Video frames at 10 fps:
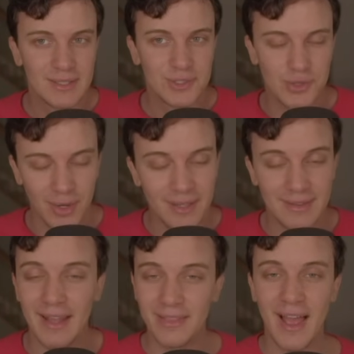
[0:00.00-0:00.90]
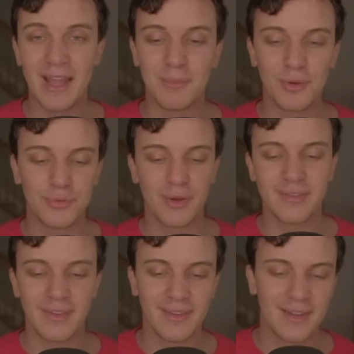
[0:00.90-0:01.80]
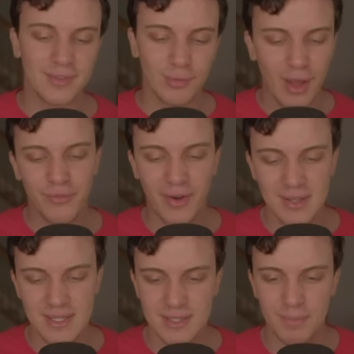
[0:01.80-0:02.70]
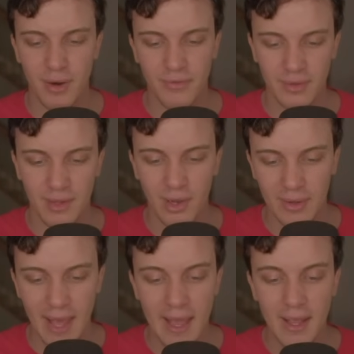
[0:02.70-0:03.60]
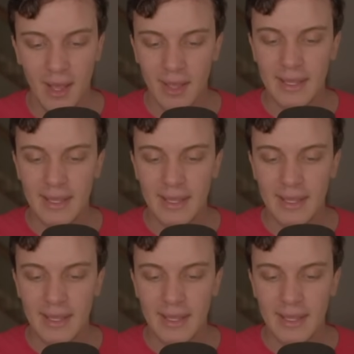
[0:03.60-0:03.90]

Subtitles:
trade deadline most recently. So Ron Francis, perfectly okay.